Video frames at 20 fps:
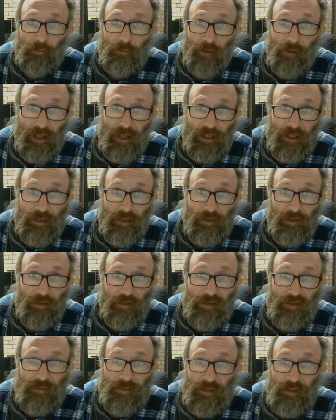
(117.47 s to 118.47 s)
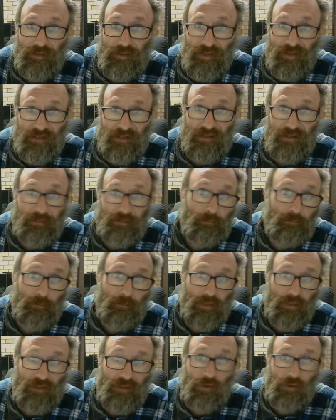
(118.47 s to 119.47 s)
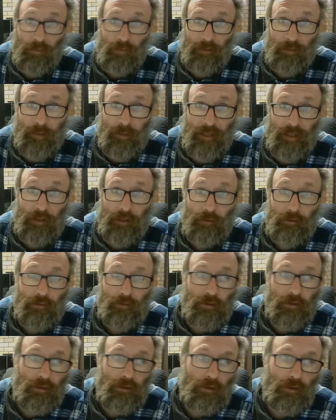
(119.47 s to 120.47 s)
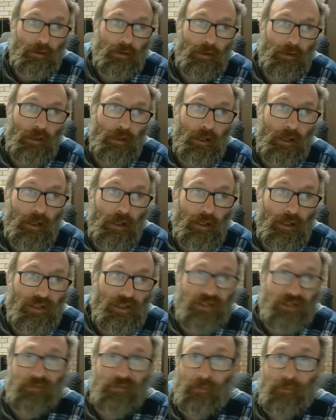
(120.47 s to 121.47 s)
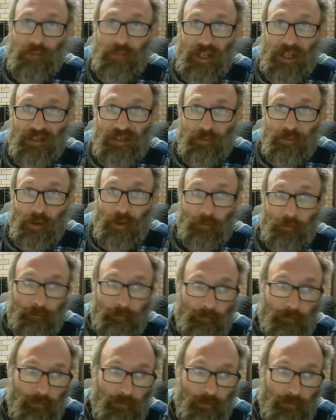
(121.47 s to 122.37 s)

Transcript: breaking news, because this could be big. This is from TechSpot.